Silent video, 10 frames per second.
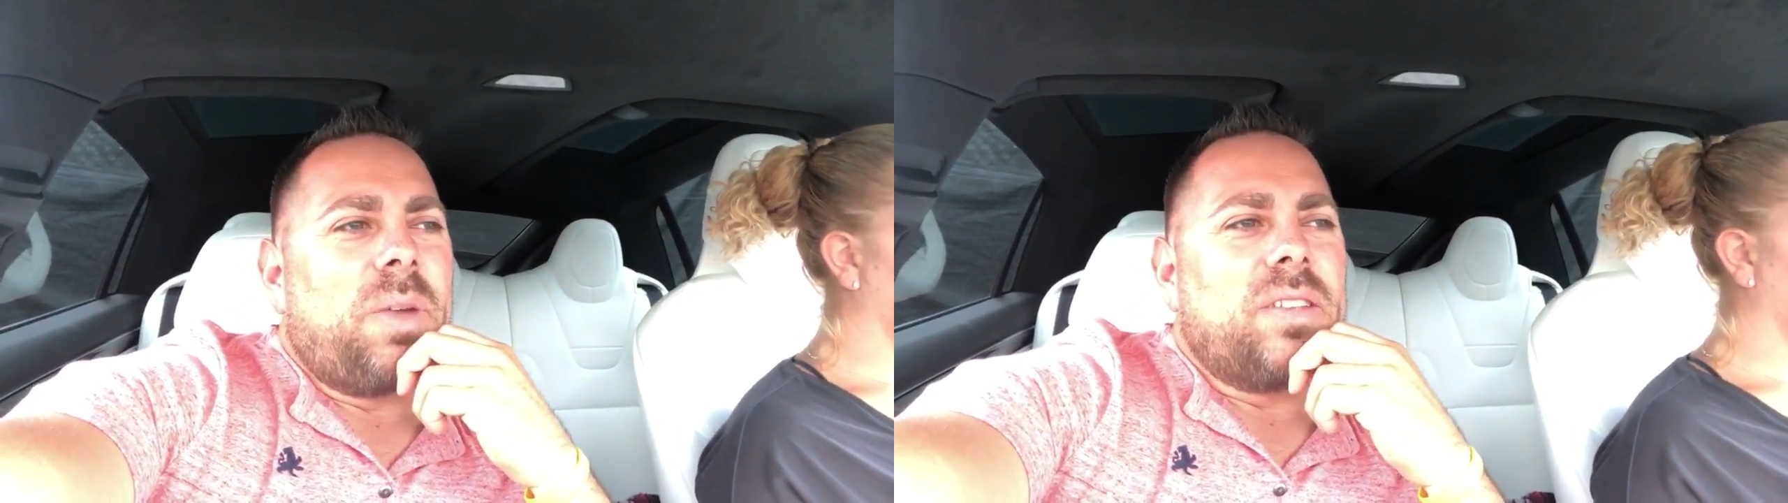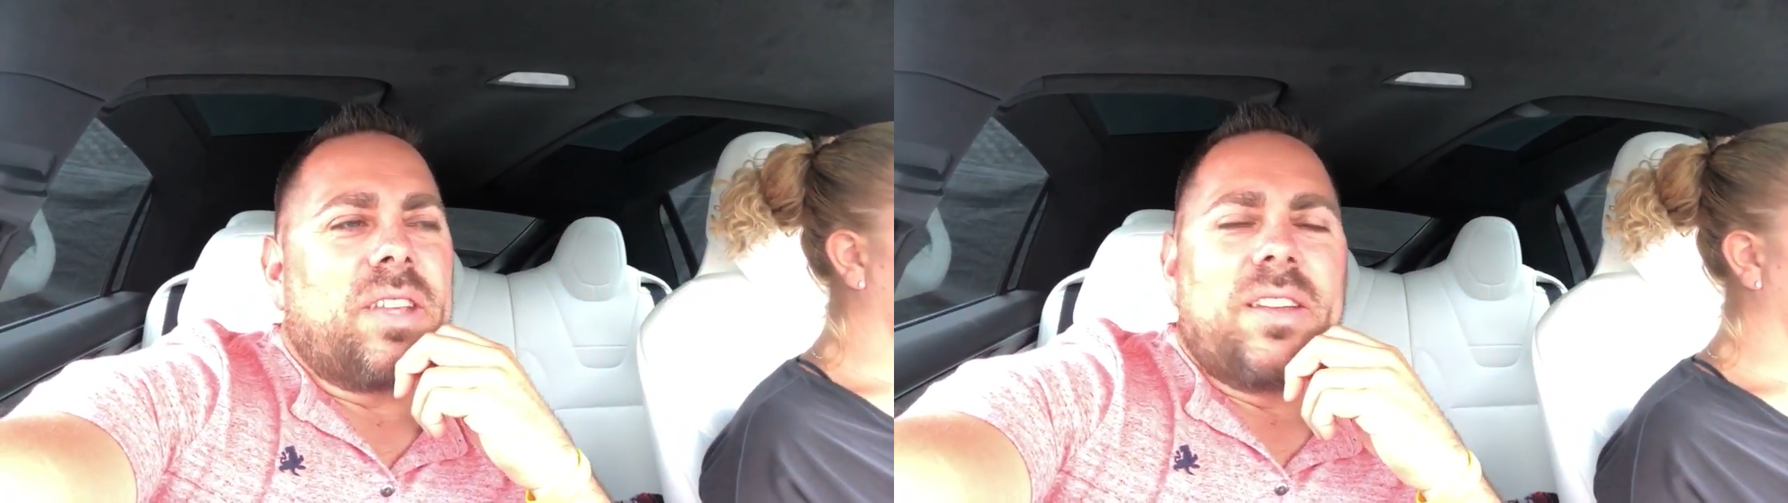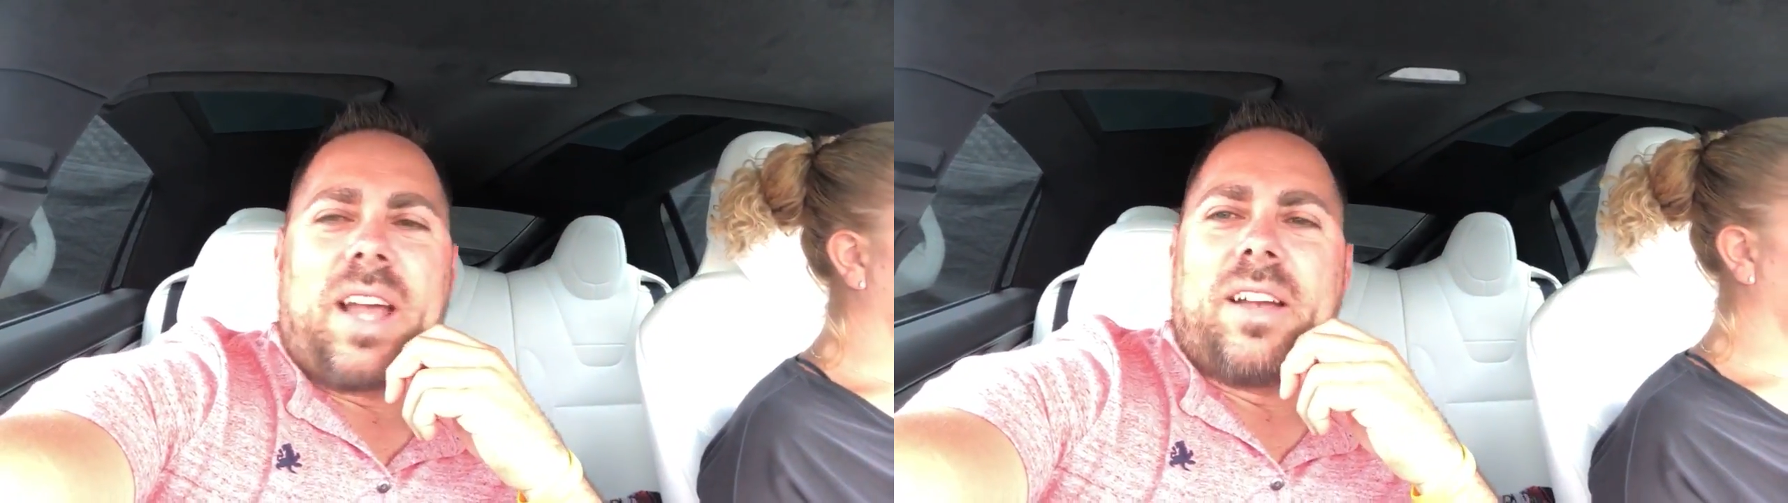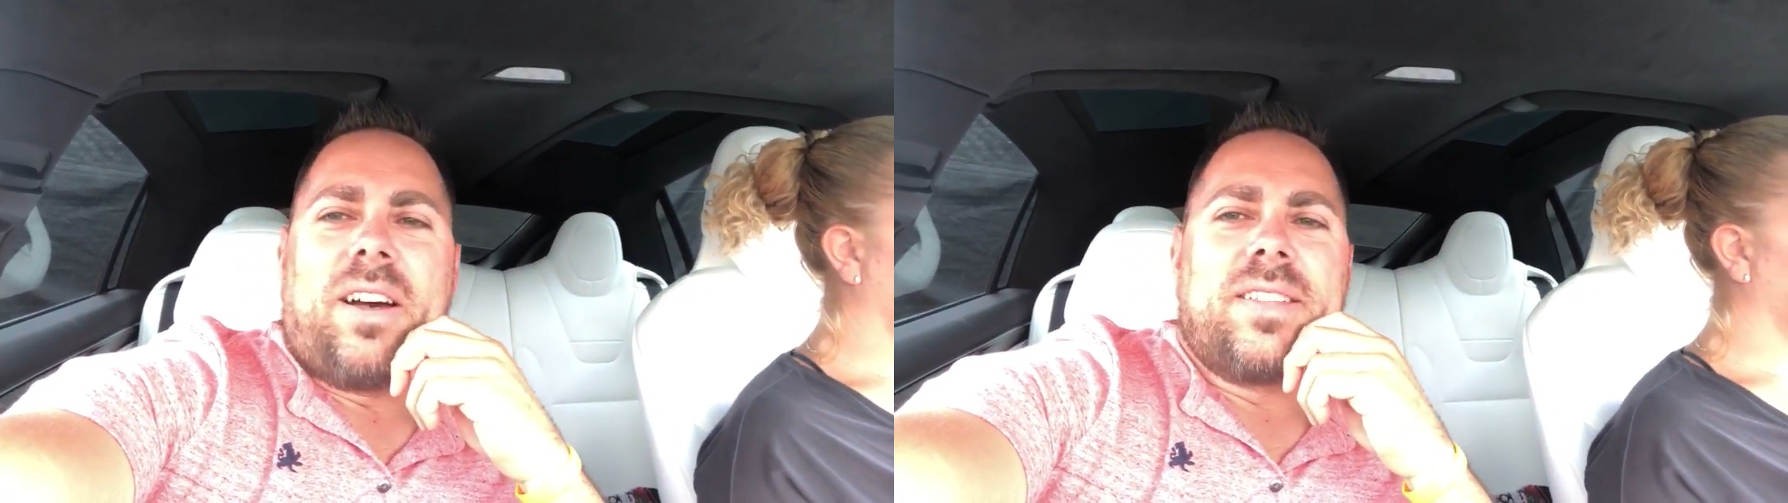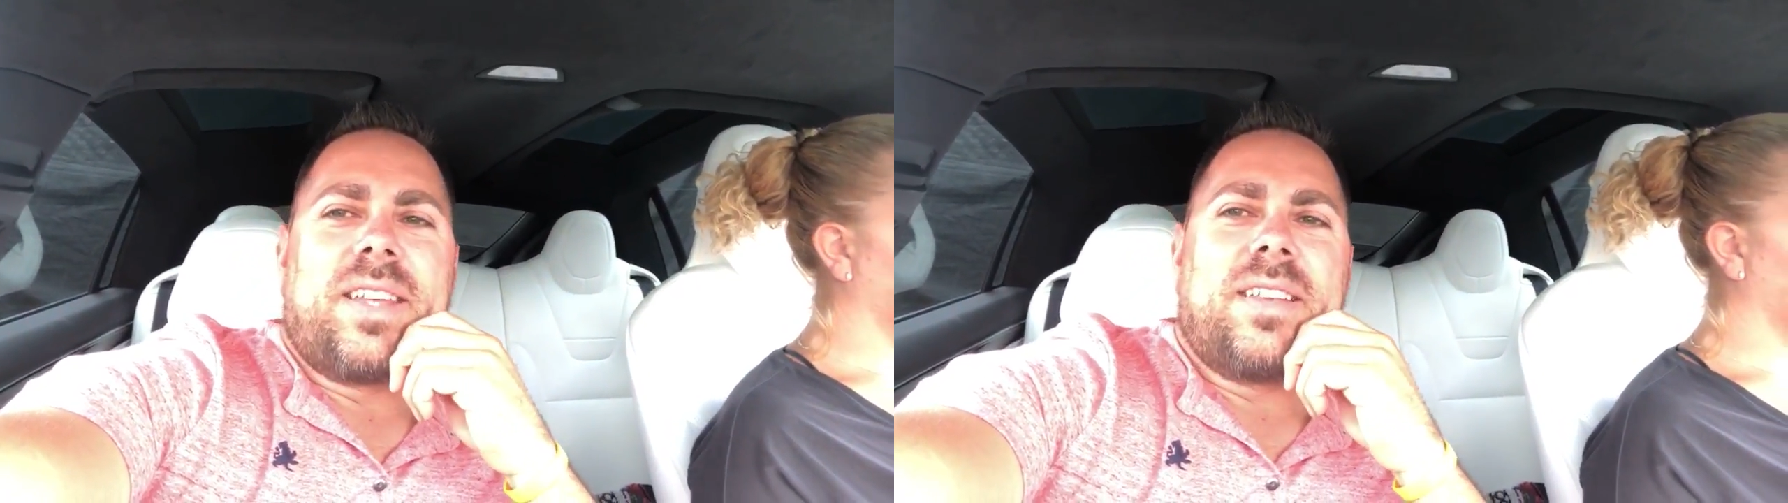basically, I
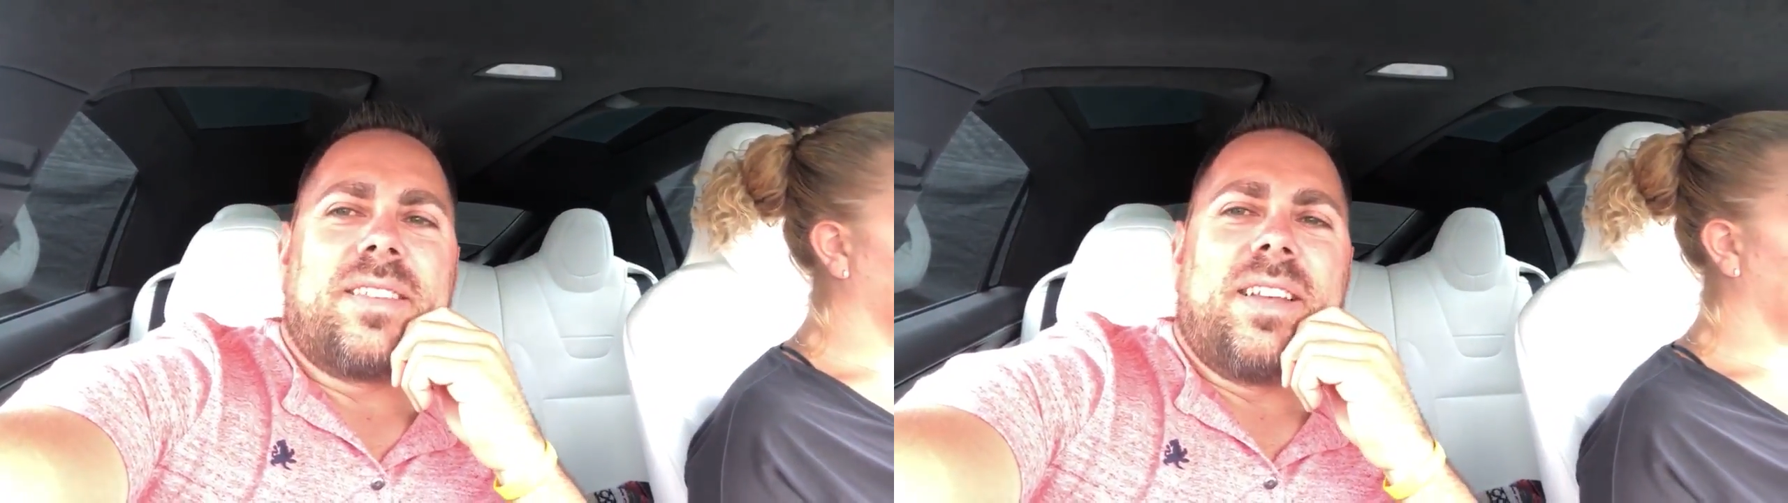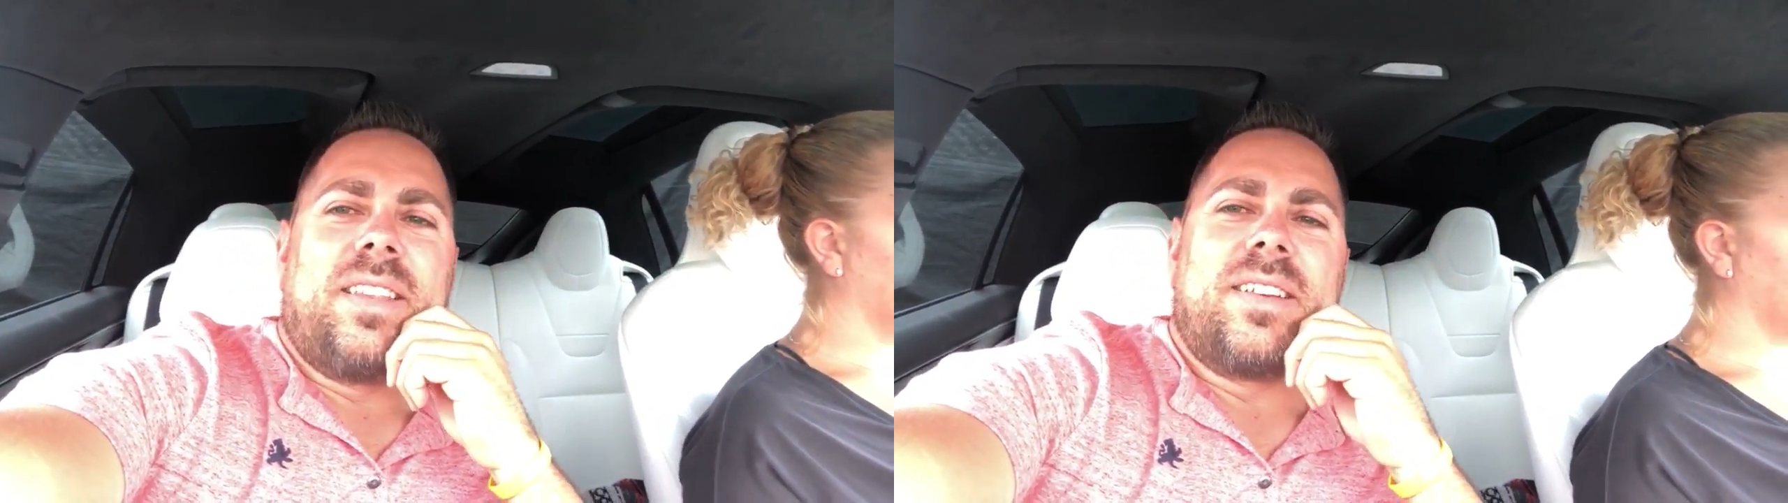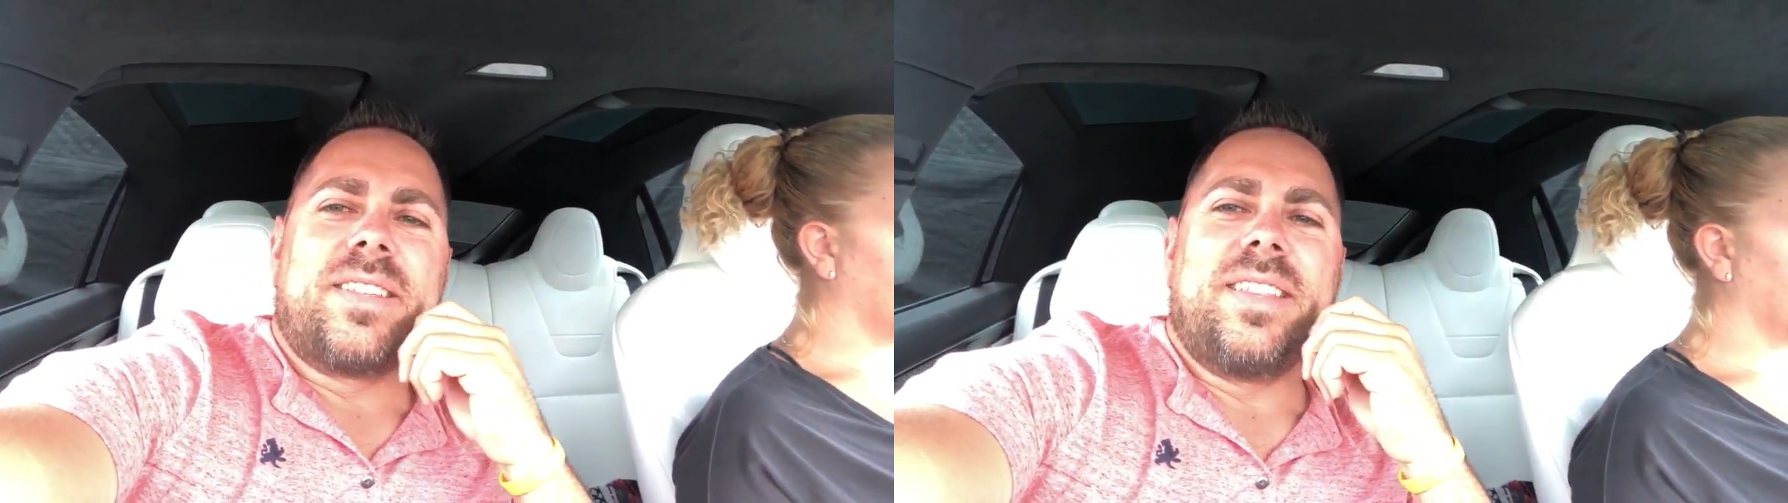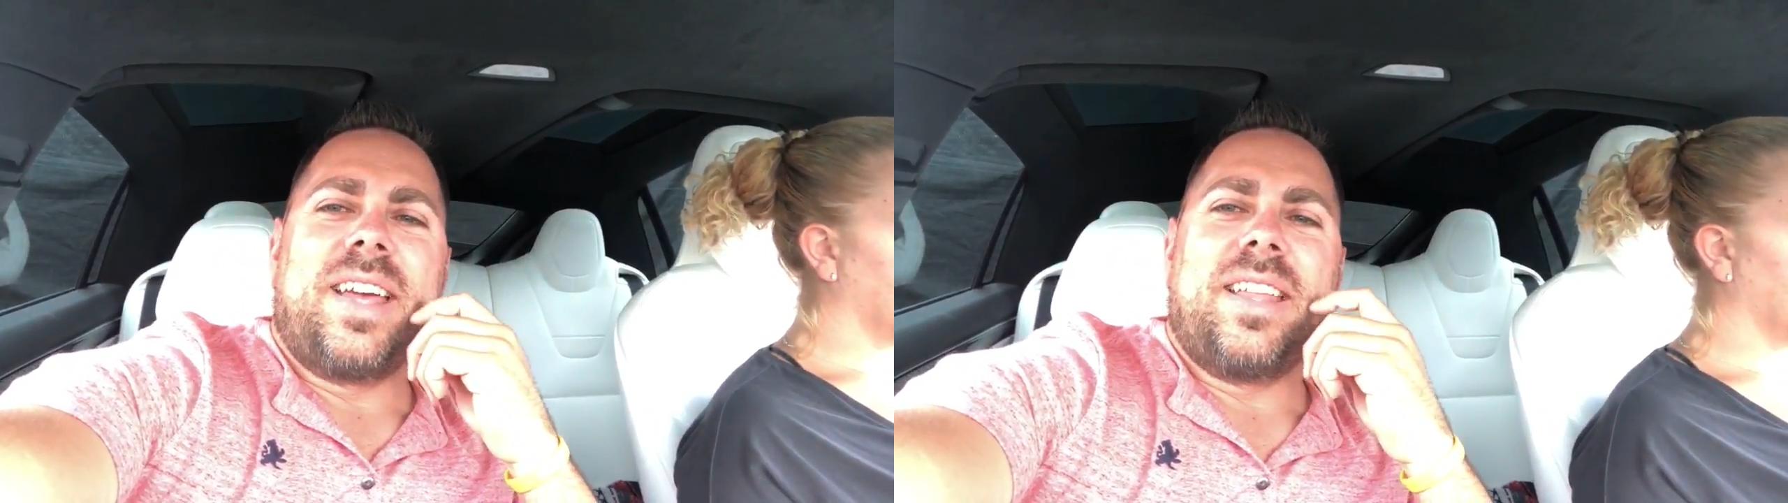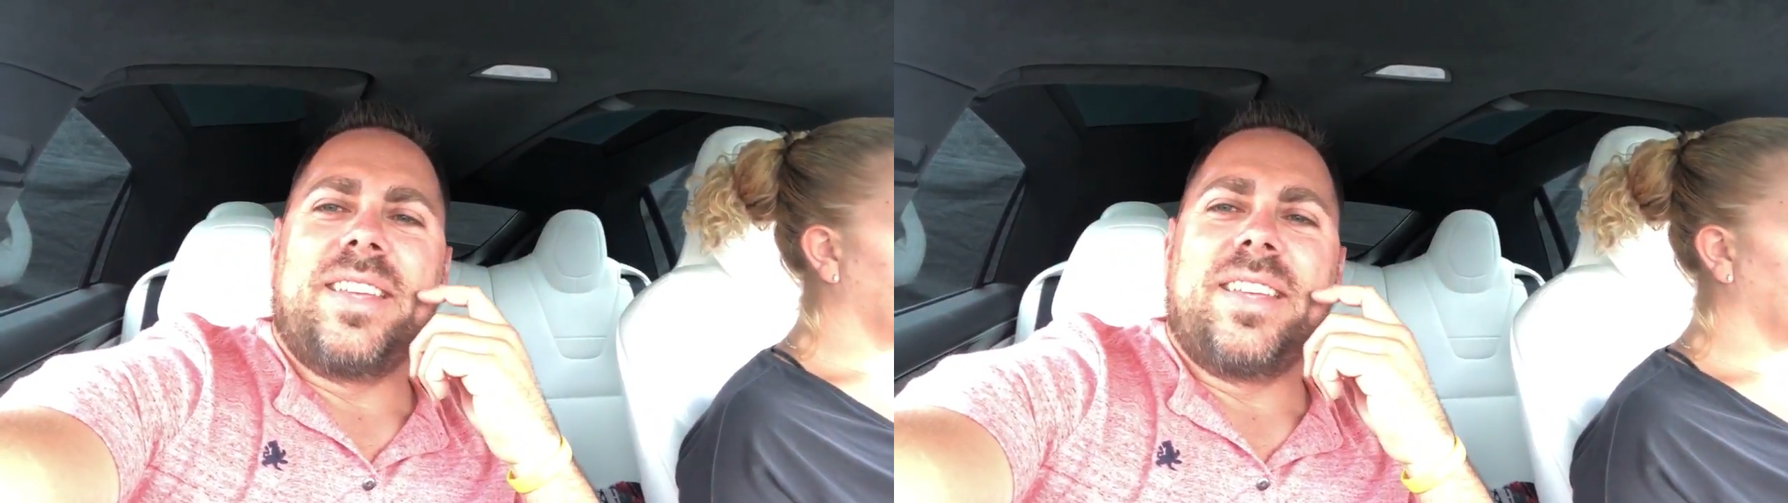called Tesla and they said